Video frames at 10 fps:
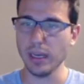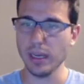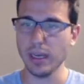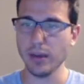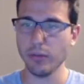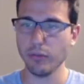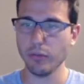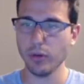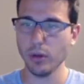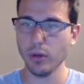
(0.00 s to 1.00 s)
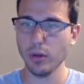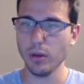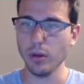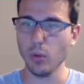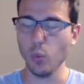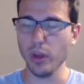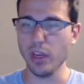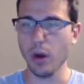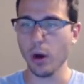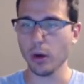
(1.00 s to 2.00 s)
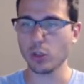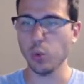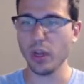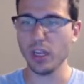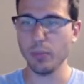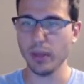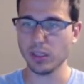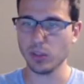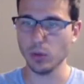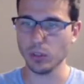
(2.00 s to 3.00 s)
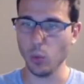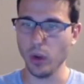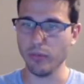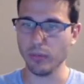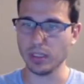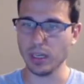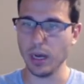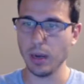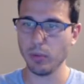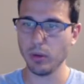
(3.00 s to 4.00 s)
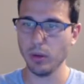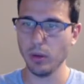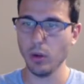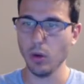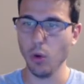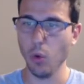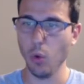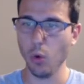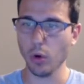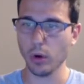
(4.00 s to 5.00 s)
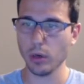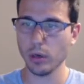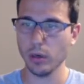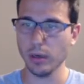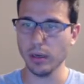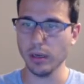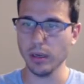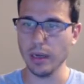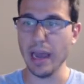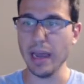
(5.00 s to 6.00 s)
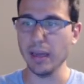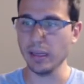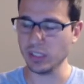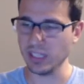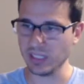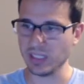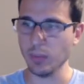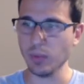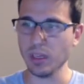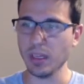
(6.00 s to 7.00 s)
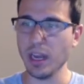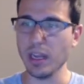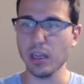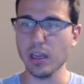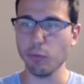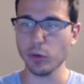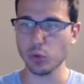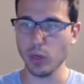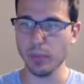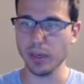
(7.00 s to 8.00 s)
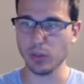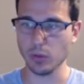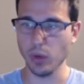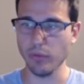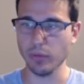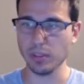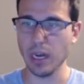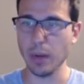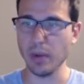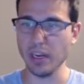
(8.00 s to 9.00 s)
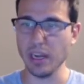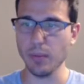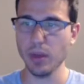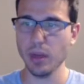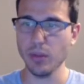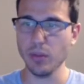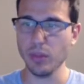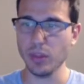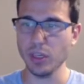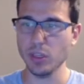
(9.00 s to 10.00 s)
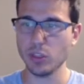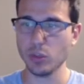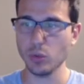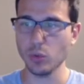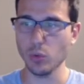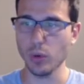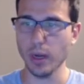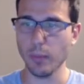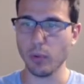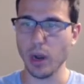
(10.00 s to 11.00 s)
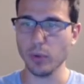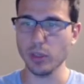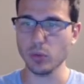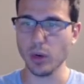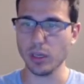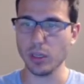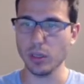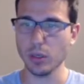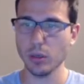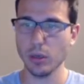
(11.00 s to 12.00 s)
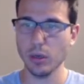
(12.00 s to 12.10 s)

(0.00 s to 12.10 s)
If we are 20 pixels away from the top, or it says the same thing again if we're 20 pixels away from the top. And again, these two properties right here